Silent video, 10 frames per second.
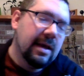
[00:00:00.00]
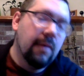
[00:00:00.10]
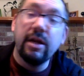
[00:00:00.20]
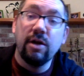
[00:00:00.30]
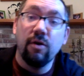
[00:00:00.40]

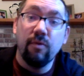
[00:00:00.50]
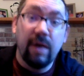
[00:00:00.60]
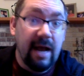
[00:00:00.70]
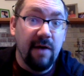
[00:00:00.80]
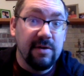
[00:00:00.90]
What you know right
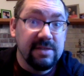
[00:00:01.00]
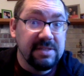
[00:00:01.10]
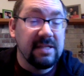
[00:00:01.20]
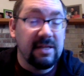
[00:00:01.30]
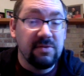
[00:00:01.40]
now is just
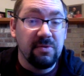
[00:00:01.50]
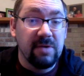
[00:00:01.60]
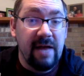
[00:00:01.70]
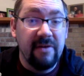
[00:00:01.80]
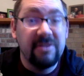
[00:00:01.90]
the Electoral
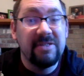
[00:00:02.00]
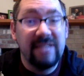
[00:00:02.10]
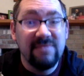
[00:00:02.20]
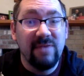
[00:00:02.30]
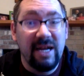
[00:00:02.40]
College.
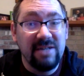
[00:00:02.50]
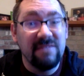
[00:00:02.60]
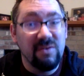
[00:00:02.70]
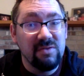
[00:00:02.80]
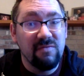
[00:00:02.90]
That's what actually
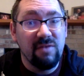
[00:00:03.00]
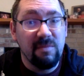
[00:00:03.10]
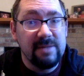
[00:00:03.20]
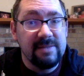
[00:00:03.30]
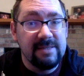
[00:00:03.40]
votes for the
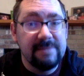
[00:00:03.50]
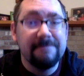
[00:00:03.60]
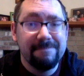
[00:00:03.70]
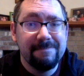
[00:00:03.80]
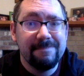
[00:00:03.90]
president.
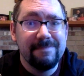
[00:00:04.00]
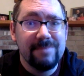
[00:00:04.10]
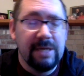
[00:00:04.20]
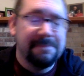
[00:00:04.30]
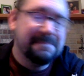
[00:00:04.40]
Okay.